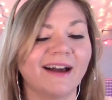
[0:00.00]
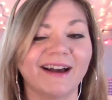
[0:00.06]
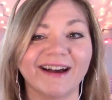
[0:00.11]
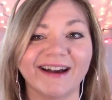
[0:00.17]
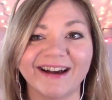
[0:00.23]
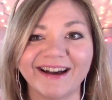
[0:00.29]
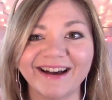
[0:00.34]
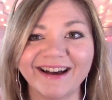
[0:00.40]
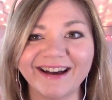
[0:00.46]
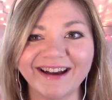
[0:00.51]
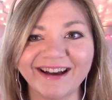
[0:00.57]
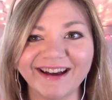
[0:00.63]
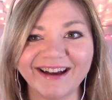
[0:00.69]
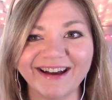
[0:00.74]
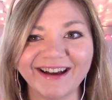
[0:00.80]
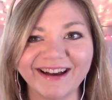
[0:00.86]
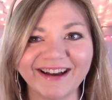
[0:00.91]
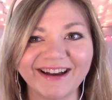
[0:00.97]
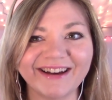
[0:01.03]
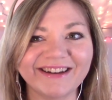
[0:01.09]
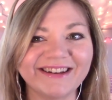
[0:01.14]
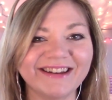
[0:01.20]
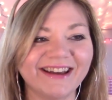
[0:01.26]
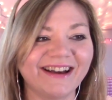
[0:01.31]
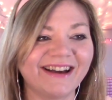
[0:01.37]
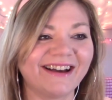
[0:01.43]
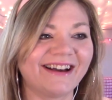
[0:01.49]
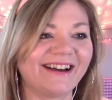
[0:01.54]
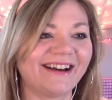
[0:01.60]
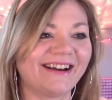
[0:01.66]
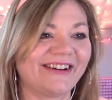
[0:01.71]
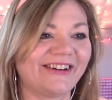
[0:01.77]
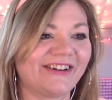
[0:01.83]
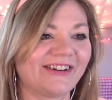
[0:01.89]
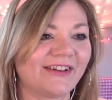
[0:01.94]
Oh,
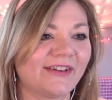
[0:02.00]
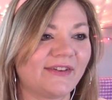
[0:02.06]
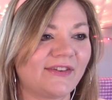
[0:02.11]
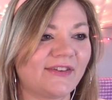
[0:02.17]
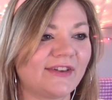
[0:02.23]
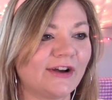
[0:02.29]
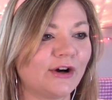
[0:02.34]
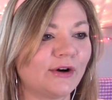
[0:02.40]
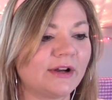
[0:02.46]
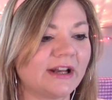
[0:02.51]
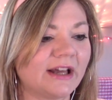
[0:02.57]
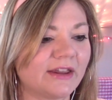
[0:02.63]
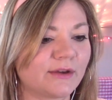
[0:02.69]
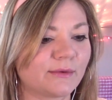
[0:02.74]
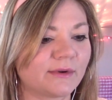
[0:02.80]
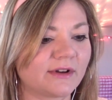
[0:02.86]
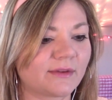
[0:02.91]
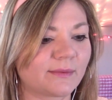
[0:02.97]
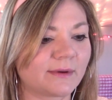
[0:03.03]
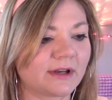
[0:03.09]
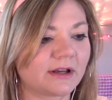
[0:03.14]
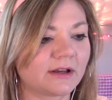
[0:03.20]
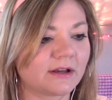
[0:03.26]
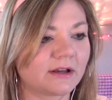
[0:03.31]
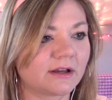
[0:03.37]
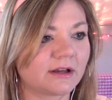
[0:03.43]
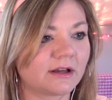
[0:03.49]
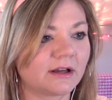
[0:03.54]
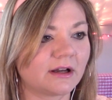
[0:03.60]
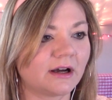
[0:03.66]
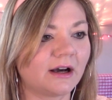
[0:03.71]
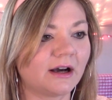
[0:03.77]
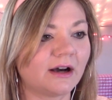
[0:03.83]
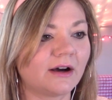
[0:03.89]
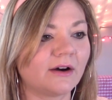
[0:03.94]
no. So, in other words,
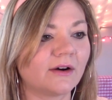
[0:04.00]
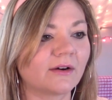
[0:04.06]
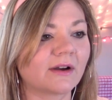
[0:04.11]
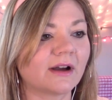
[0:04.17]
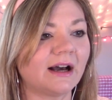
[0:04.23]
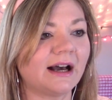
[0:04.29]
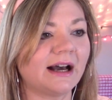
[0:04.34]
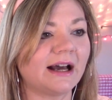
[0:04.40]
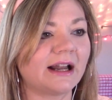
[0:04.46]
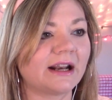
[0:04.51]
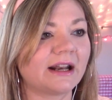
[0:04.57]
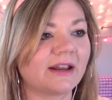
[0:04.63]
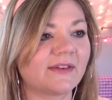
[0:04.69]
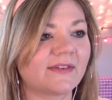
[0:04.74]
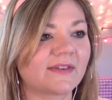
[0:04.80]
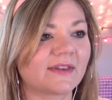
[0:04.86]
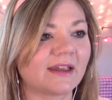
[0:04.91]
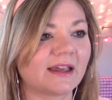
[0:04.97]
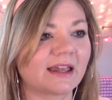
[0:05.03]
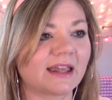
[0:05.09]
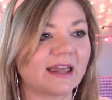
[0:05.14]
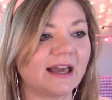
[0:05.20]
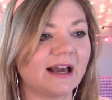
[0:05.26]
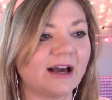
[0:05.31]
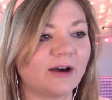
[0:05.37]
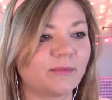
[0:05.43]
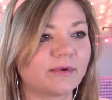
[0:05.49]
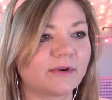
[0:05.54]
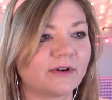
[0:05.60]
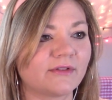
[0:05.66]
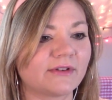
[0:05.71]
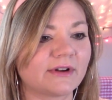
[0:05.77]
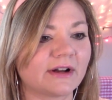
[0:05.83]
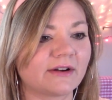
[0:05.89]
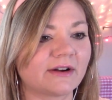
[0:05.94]
oh, God, he's like, yeah, I'll
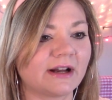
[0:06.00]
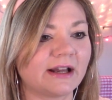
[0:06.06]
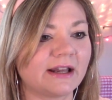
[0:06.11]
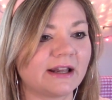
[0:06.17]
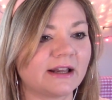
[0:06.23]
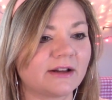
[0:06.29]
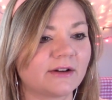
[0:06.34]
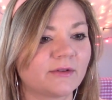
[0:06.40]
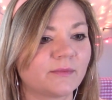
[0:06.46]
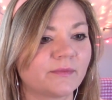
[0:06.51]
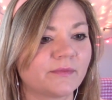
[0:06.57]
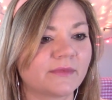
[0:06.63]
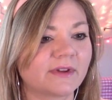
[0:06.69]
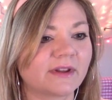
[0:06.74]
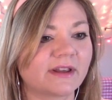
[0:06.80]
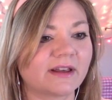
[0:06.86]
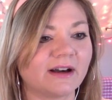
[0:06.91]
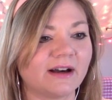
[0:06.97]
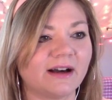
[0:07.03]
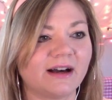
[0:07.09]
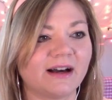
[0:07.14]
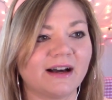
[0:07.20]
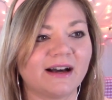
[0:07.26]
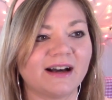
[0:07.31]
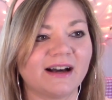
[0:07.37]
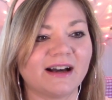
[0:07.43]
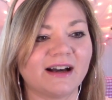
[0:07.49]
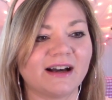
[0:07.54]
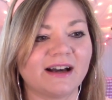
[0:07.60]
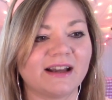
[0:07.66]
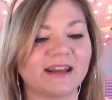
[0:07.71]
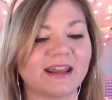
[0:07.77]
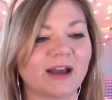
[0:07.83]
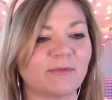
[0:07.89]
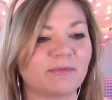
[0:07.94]
prove it all right.
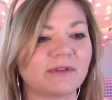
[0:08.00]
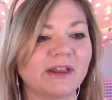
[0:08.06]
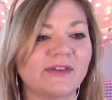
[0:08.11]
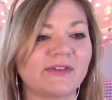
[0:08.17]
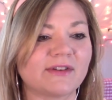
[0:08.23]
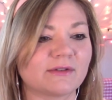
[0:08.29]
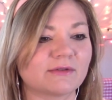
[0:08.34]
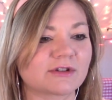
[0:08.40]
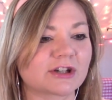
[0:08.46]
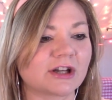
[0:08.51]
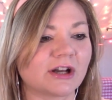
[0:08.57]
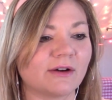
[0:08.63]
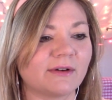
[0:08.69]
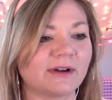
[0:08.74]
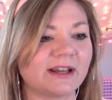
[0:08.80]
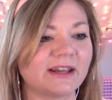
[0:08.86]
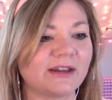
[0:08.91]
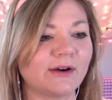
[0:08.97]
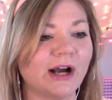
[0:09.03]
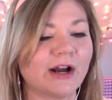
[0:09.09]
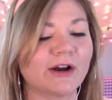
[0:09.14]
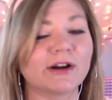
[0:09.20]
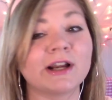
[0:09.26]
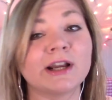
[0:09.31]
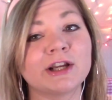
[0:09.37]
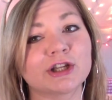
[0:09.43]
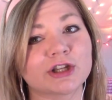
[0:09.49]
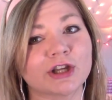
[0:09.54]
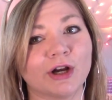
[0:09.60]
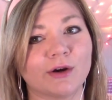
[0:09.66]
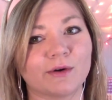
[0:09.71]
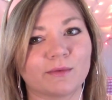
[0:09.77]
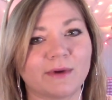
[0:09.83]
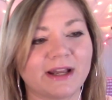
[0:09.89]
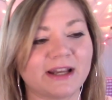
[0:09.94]
God, yeah, please don't show it. You already
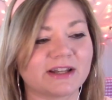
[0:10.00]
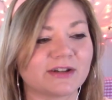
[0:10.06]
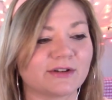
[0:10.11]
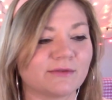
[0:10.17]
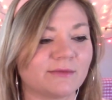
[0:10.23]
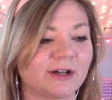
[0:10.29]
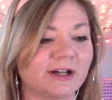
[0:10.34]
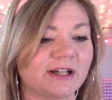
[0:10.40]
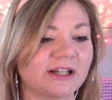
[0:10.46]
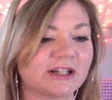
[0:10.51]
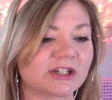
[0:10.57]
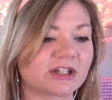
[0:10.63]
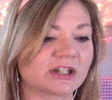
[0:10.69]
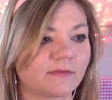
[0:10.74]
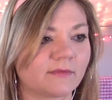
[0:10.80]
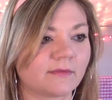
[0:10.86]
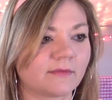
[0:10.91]
showed way too much.